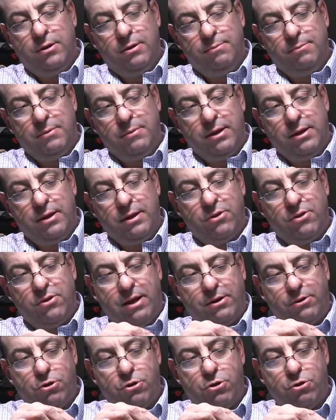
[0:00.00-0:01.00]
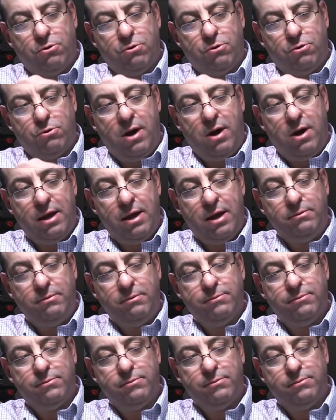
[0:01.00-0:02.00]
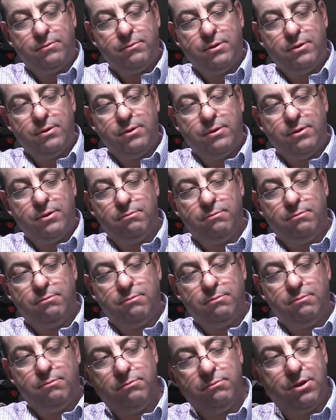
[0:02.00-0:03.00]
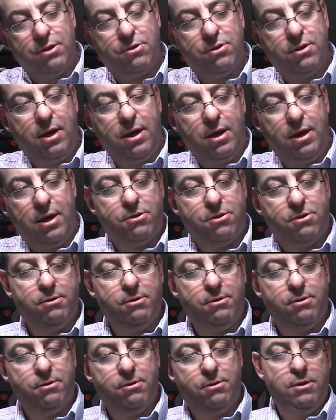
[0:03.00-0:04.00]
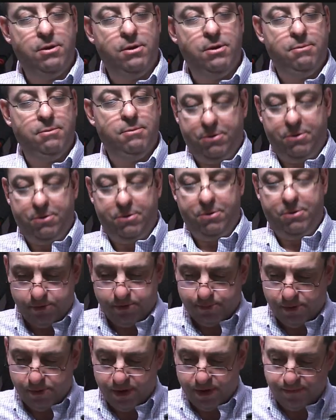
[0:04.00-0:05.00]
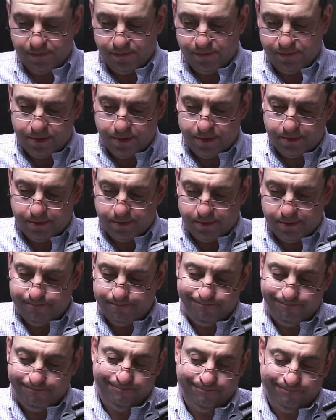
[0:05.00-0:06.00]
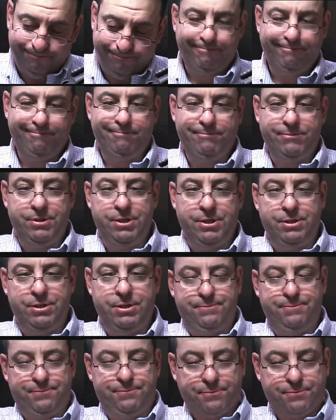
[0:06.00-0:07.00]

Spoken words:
Not exactly sure why. Let's say it's personal preference, you know.